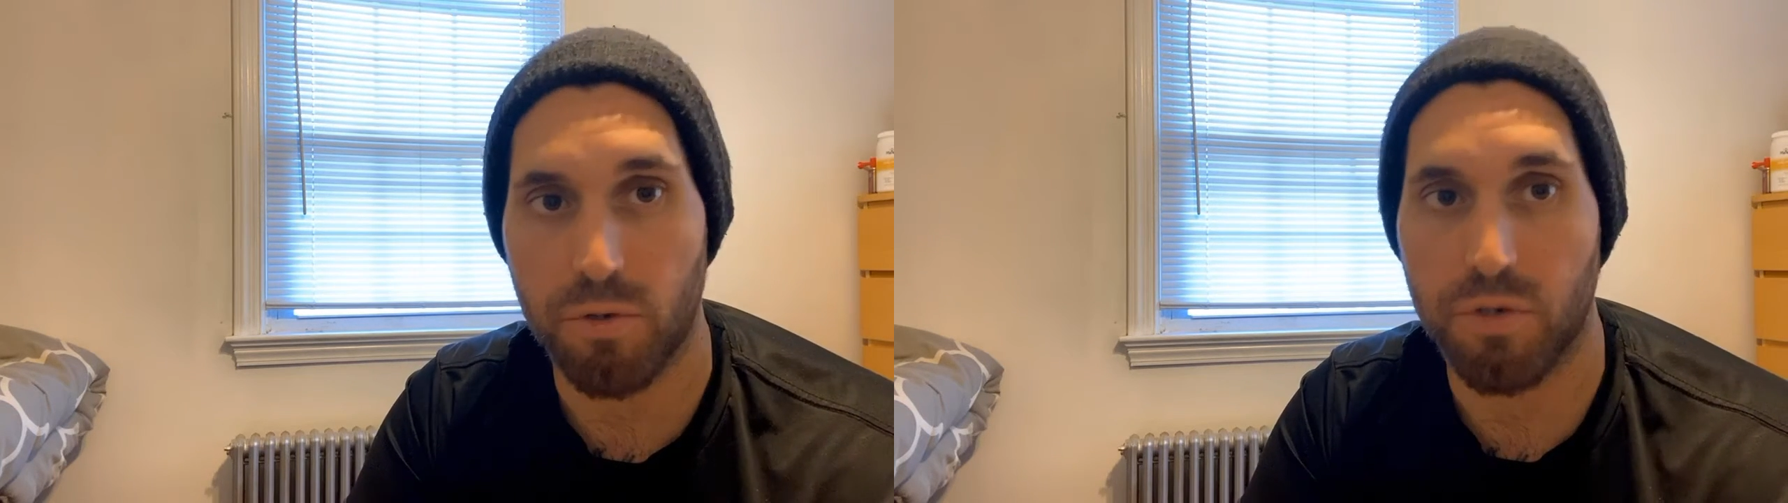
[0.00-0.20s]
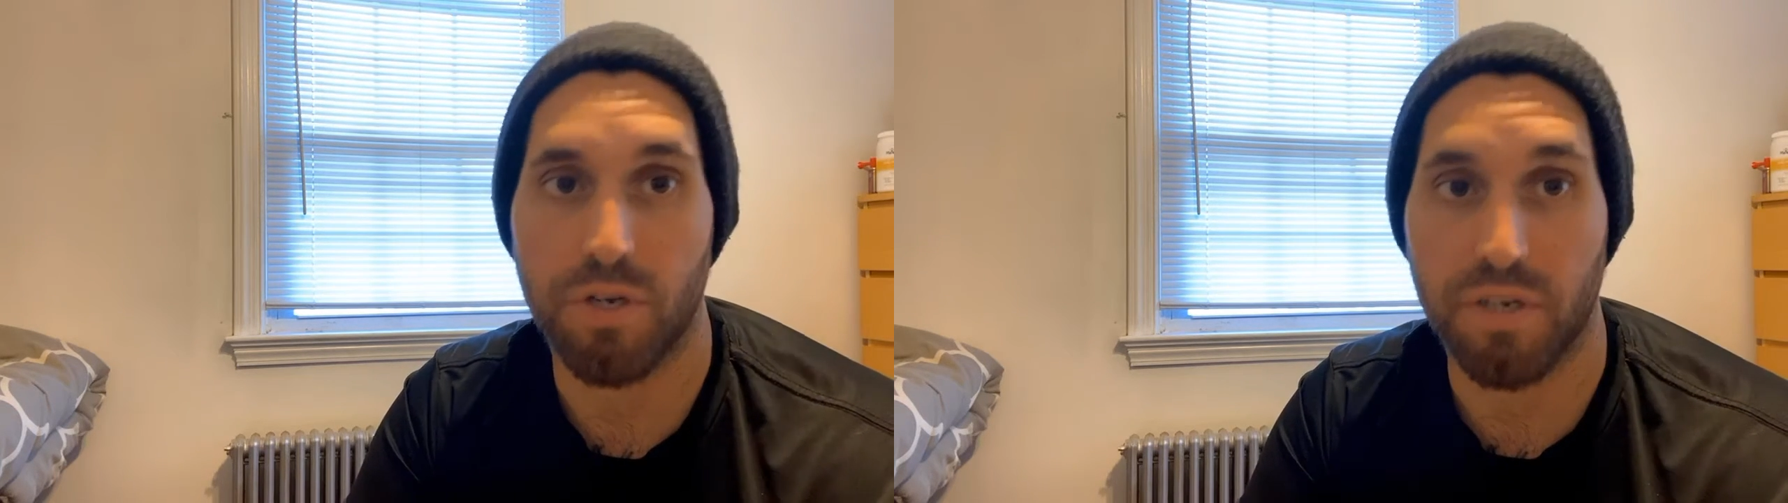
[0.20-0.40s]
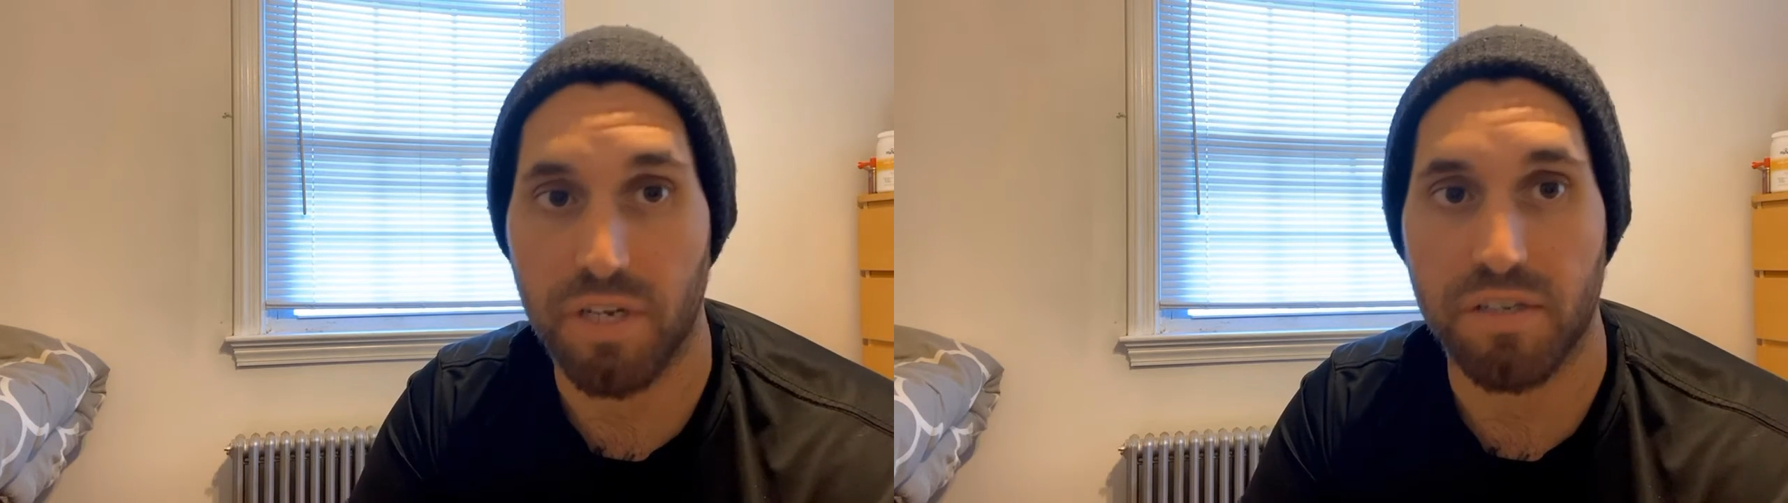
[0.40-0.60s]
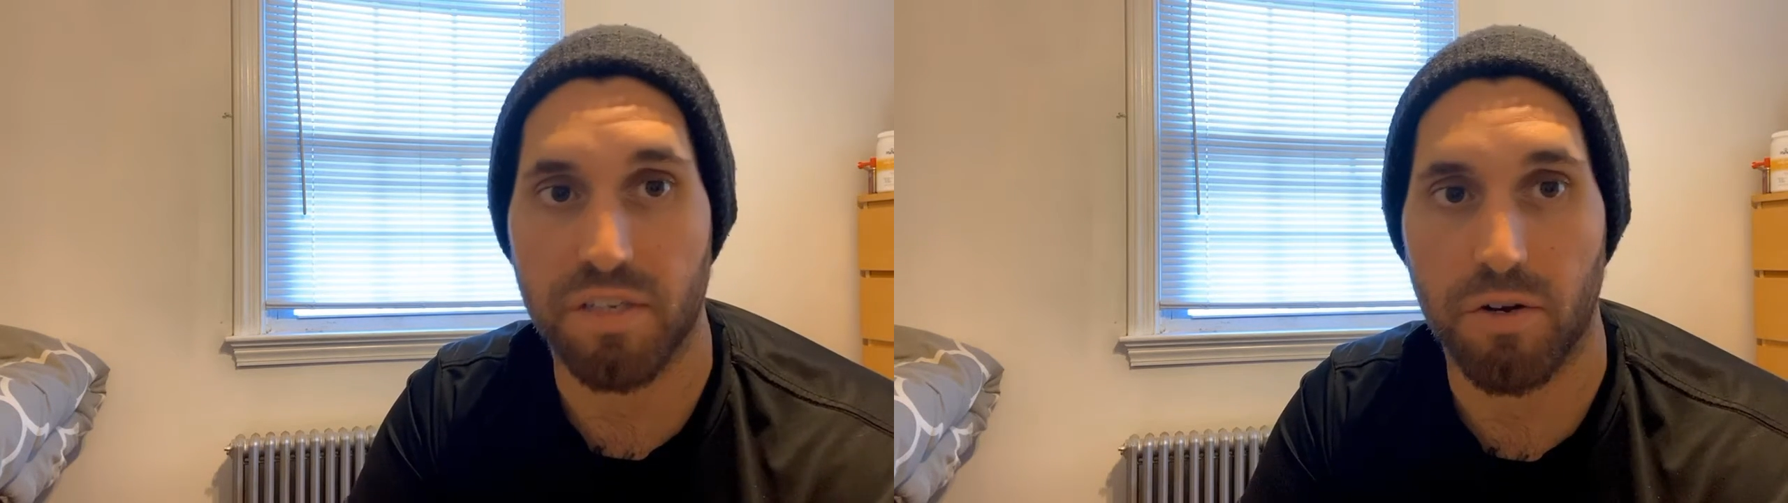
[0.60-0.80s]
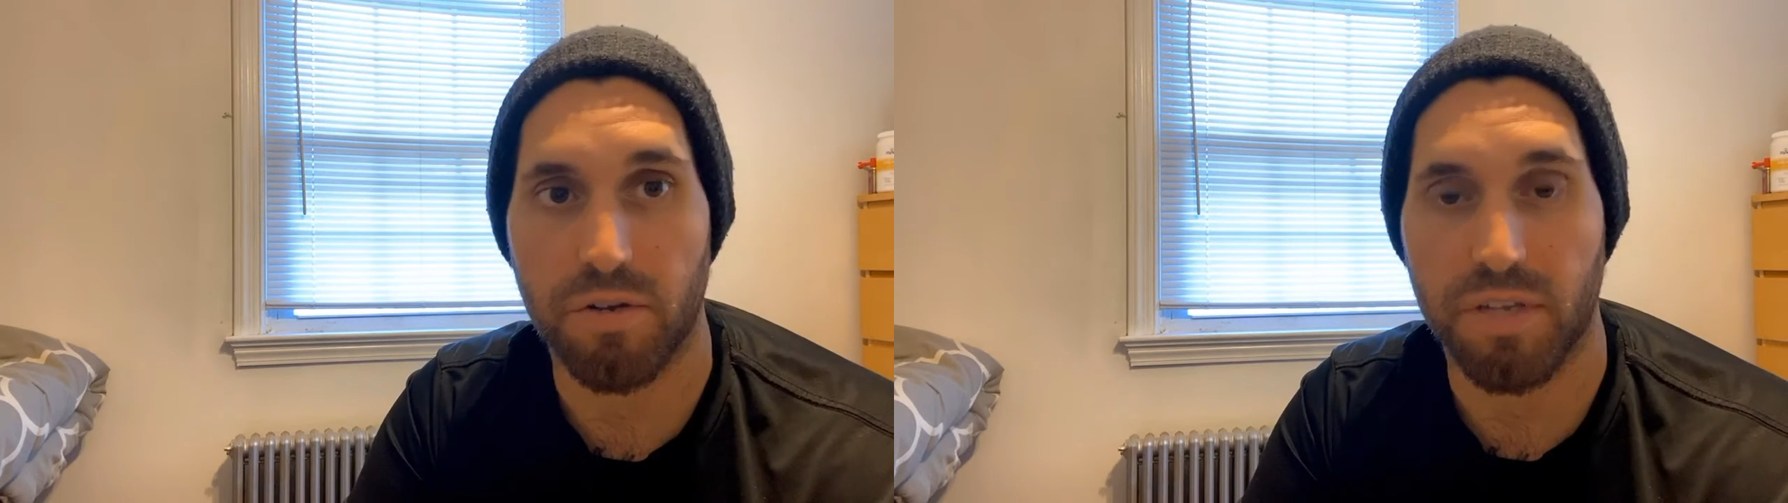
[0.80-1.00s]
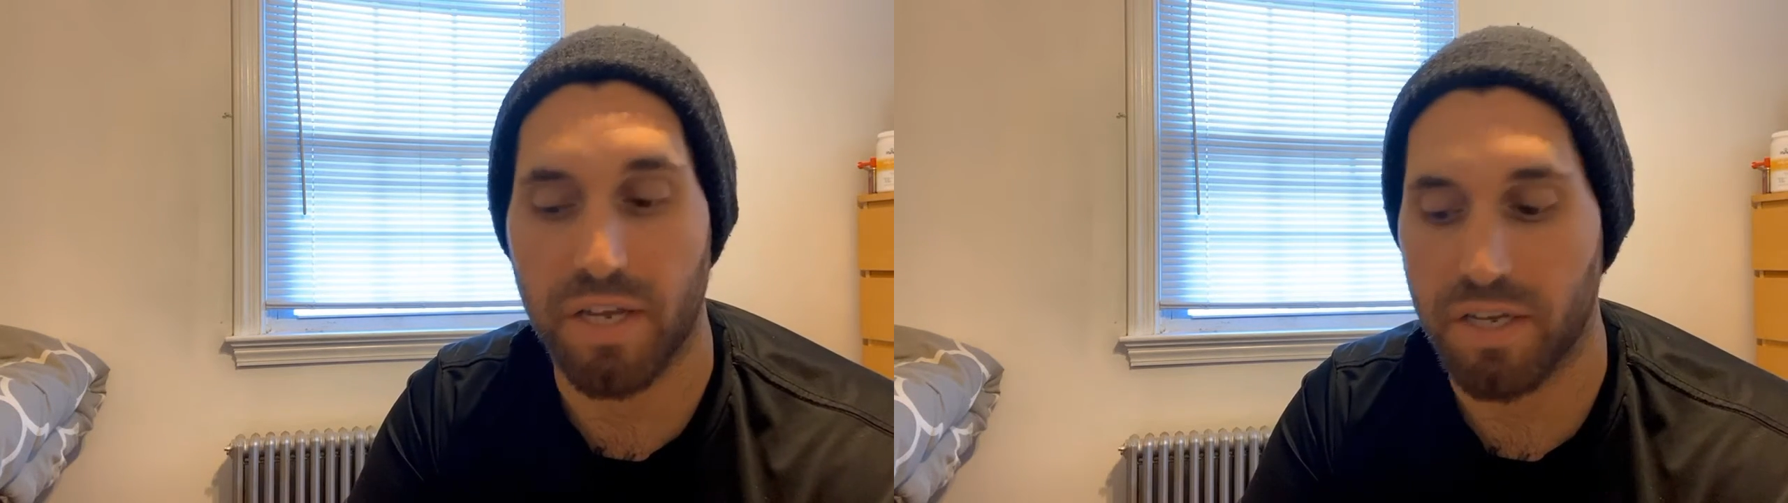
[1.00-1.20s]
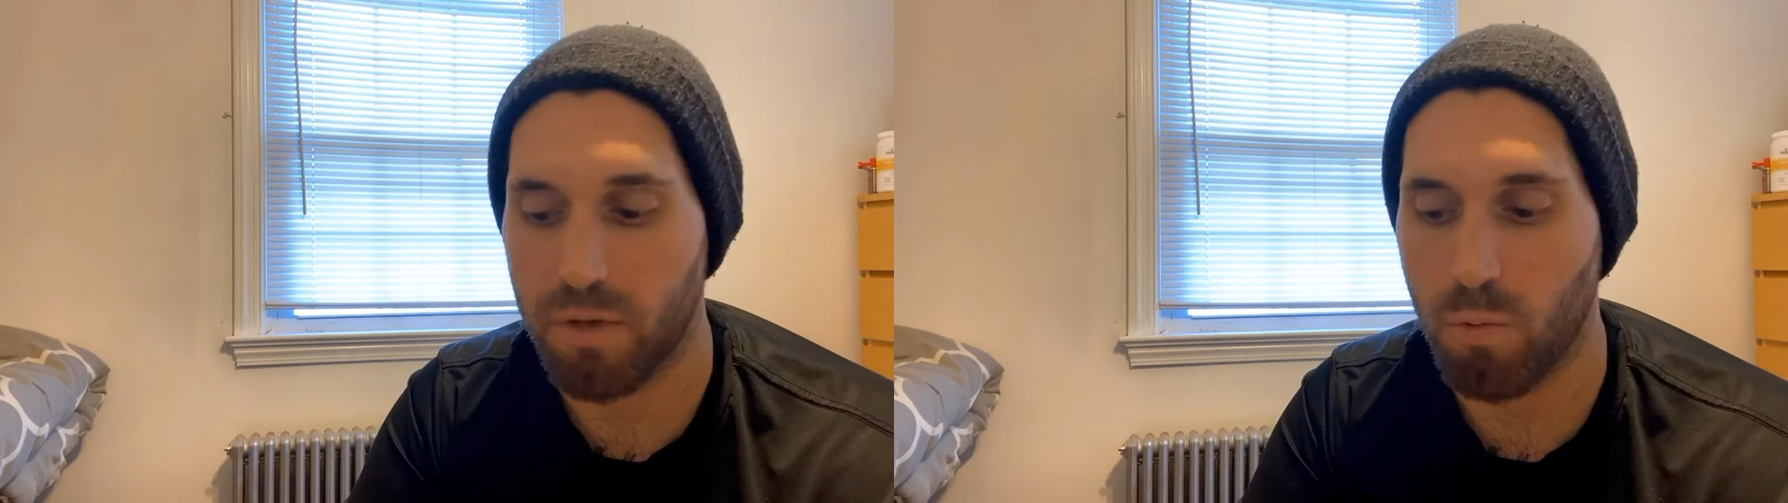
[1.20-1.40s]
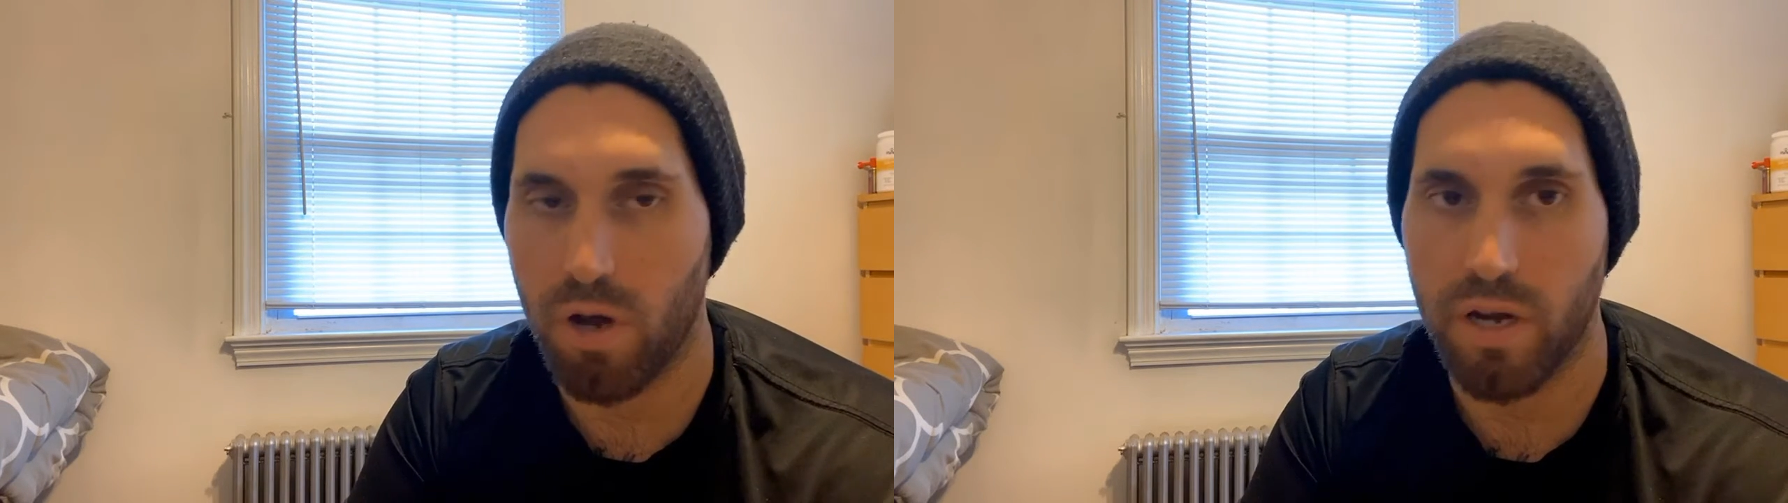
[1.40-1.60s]
should consider
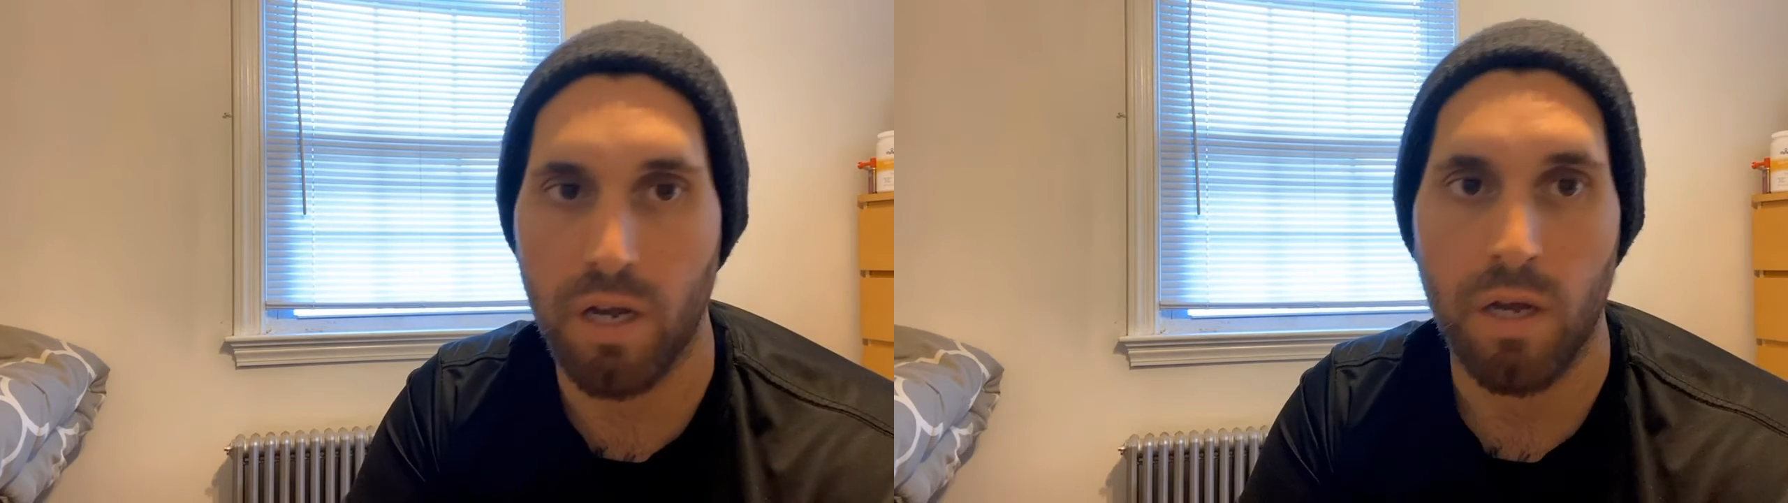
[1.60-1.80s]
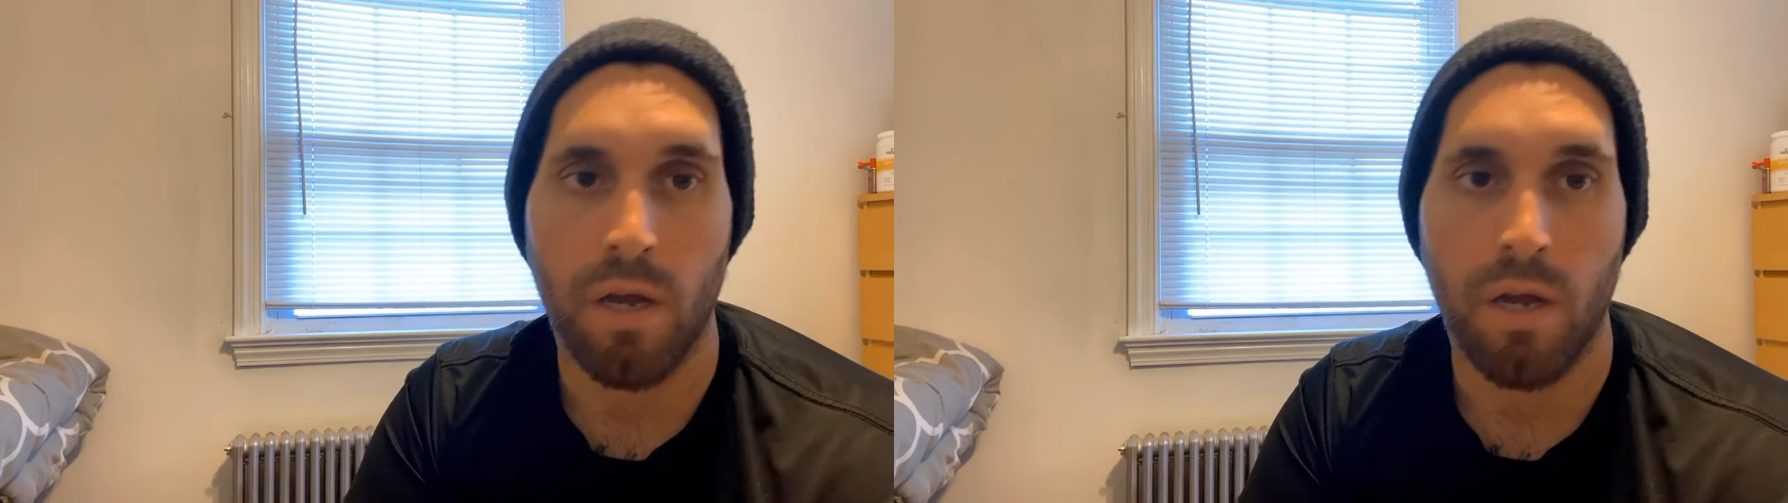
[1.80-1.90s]
taking one.